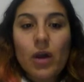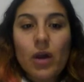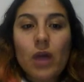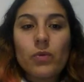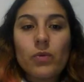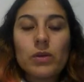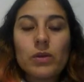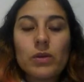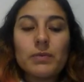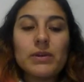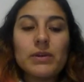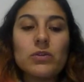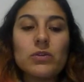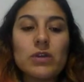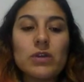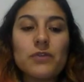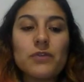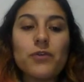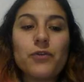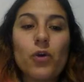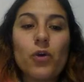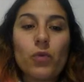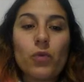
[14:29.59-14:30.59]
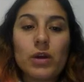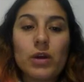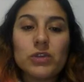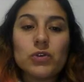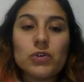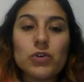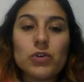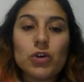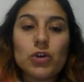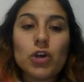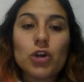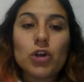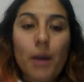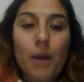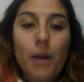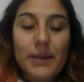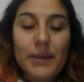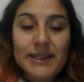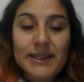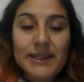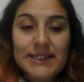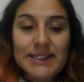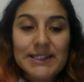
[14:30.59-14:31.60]
I will be looking forward to your
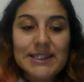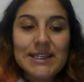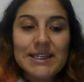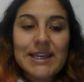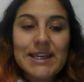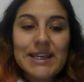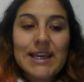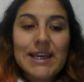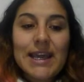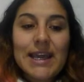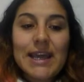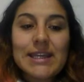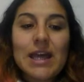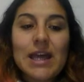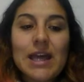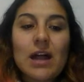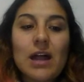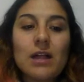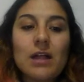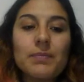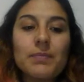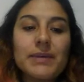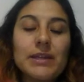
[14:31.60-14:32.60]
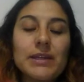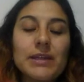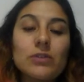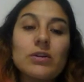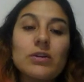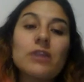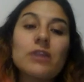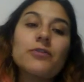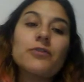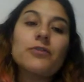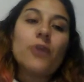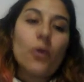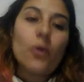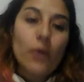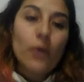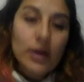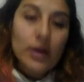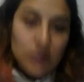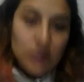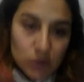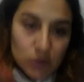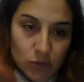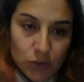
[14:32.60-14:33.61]
comments, and I'll be looking
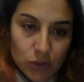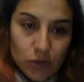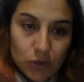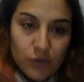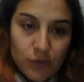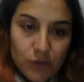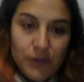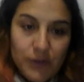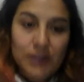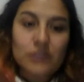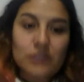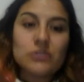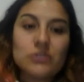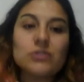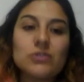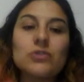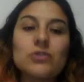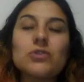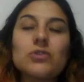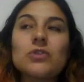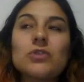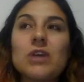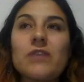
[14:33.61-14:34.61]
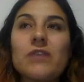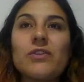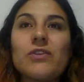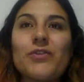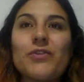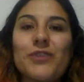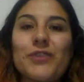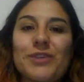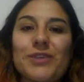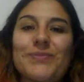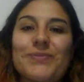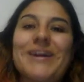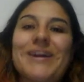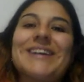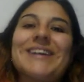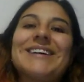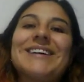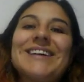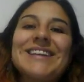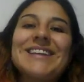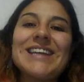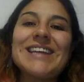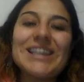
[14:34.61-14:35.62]
forward to your videos too, to give you feedback.
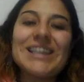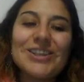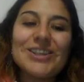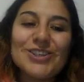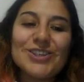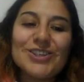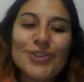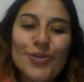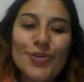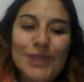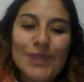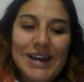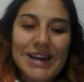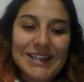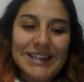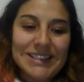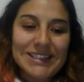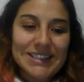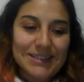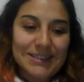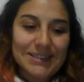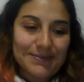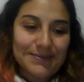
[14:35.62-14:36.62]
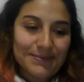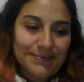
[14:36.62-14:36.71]
Thank you so much.